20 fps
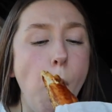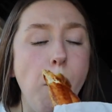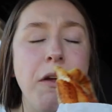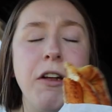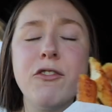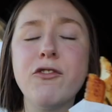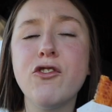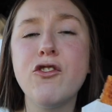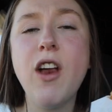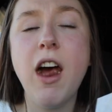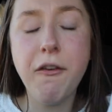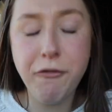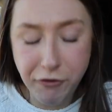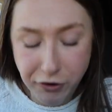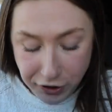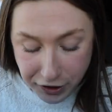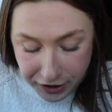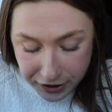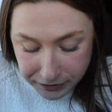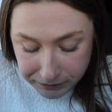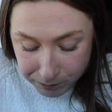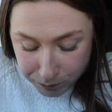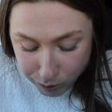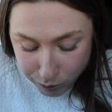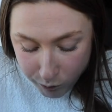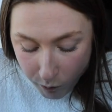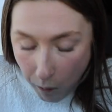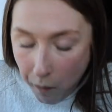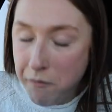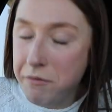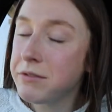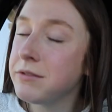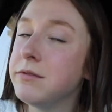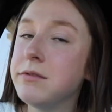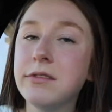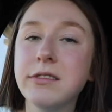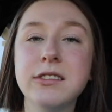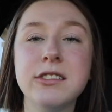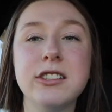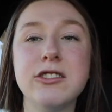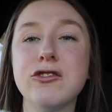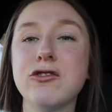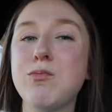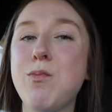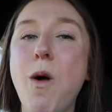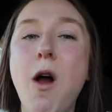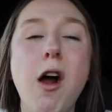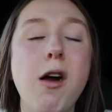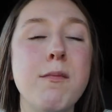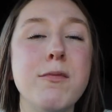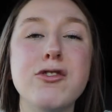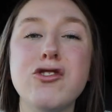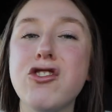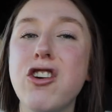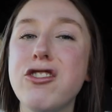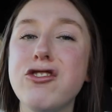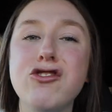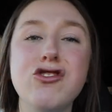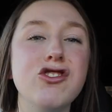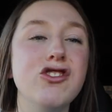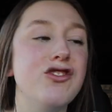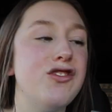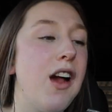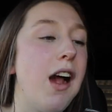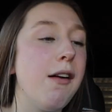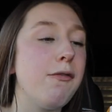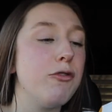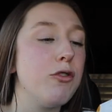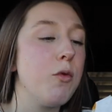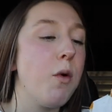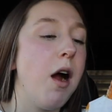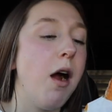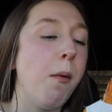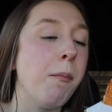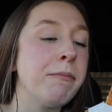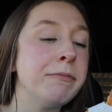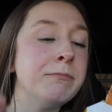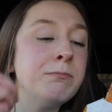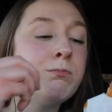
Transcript: It's definitely, there's Parmesan cheese everywhere.